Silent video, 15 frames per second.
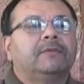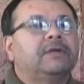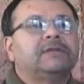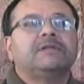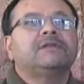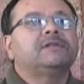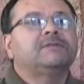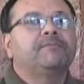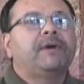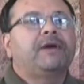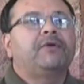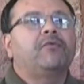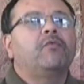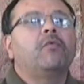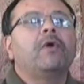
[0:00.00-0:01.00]
It doesn't
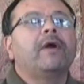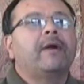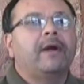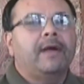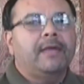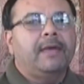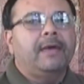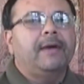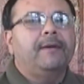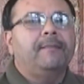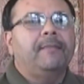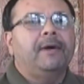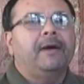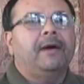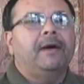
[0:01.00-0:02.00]
matter where I
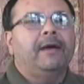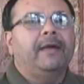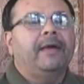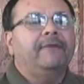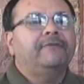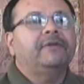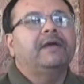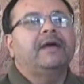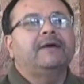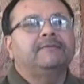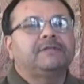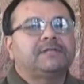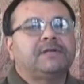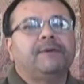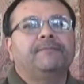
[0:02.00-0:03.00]
am, I have to have
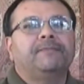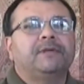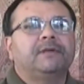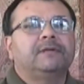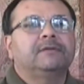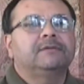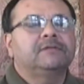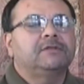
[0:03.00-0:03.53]
something.